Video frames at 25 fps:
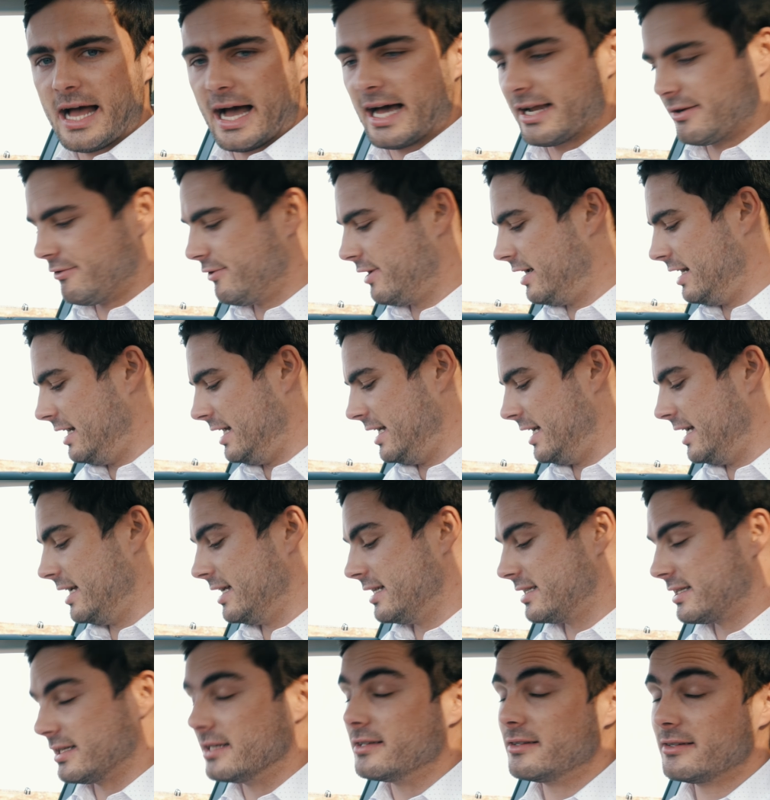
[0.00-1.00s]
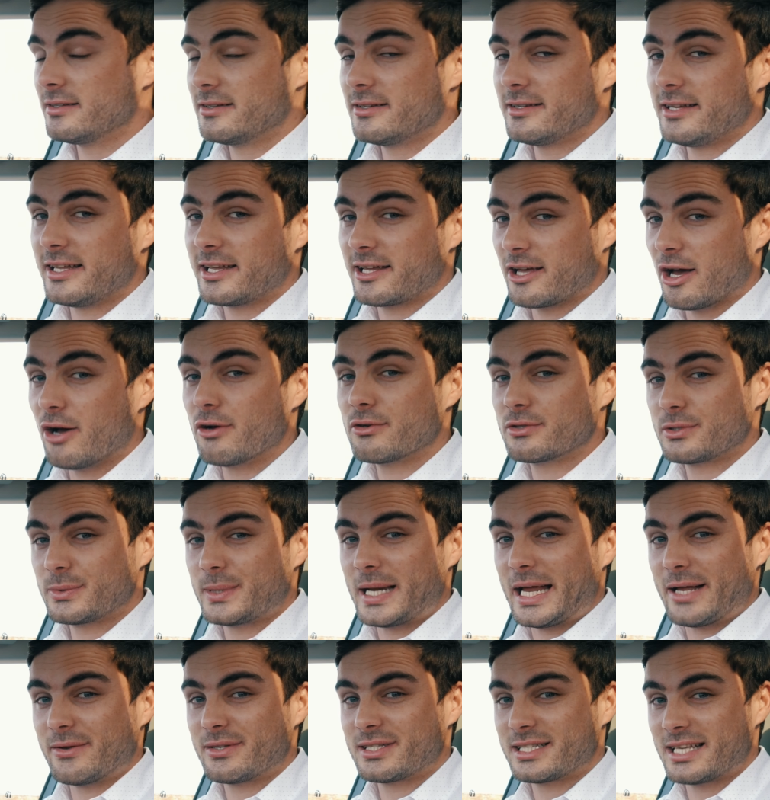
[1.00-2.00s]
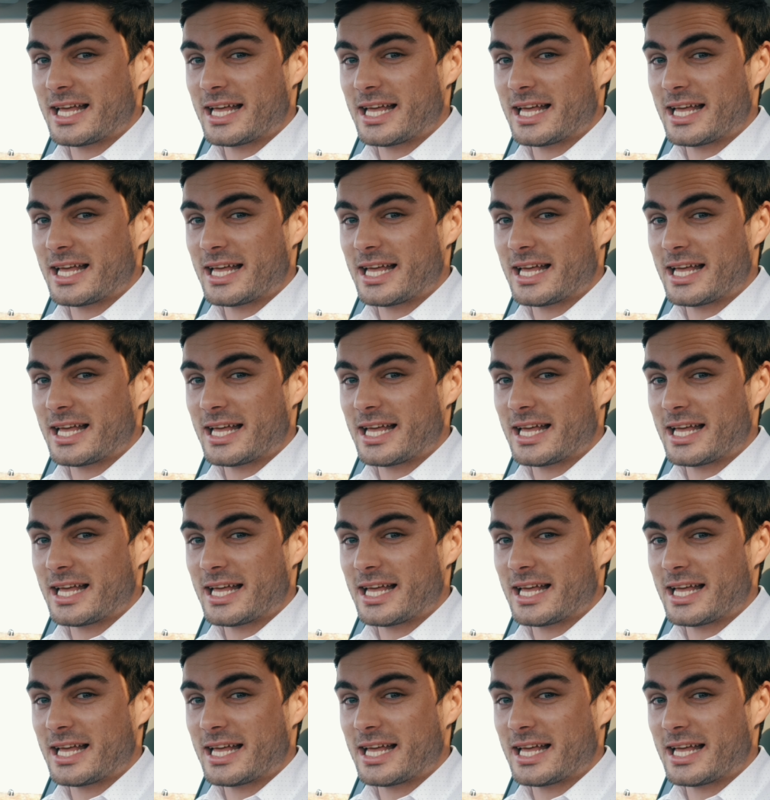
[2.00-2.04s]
And it really is, and it goes without